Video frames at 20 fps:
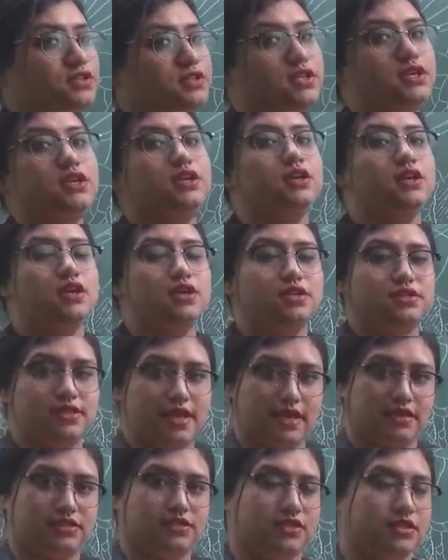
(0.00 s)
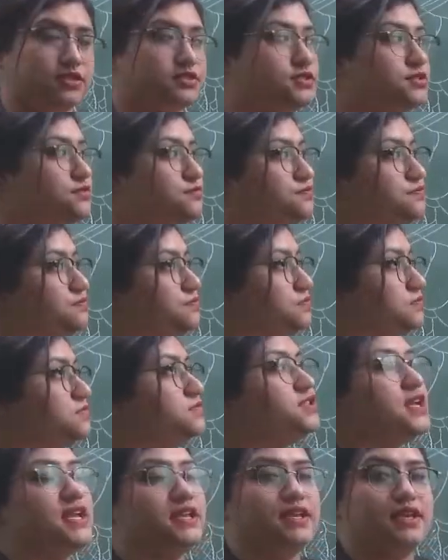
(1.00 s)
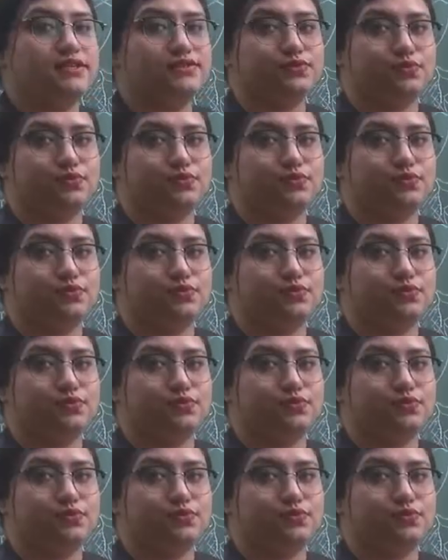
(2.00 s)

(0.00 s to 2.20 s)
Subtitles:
for the nectars. So I